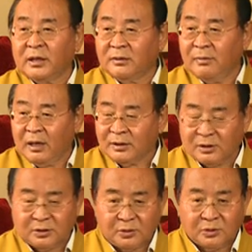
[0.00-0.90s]
other
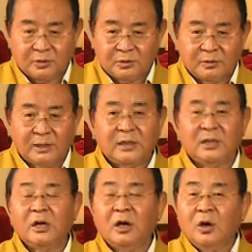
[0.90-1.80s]
masters also to
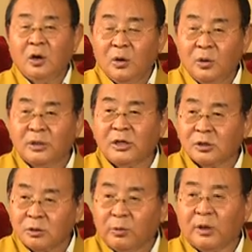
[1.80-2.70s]
really, all these
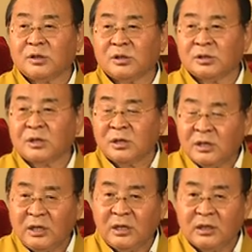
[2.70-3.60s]
questions and
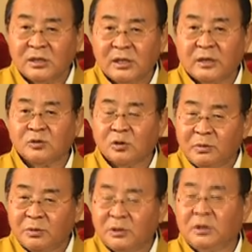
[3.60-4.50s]
things that
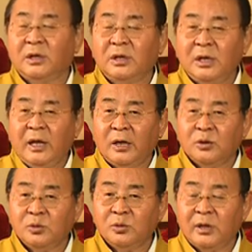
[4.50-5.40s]
trouble and
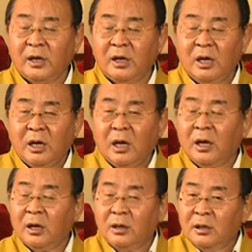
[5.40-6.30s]
who they,
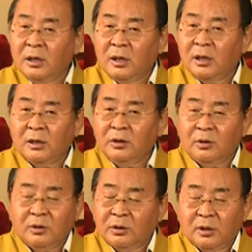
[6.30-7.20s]
uh, uh, you
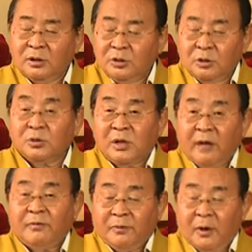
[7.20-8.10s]
know, the youth
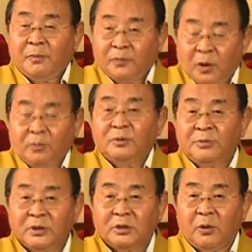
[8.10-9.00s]
have a problem
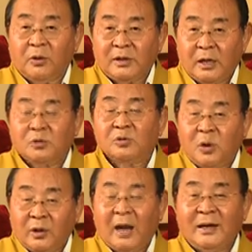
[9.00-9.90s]
with or they do
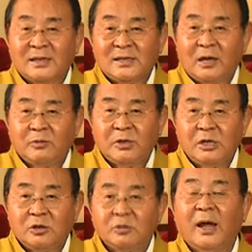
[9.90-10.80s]
not understand. We
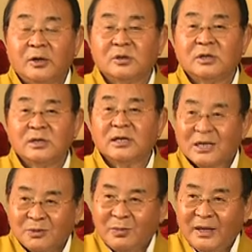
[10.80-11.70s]
need to actually
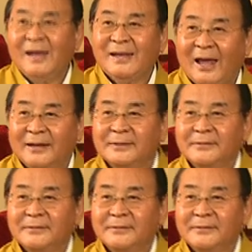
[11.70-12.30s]
explain that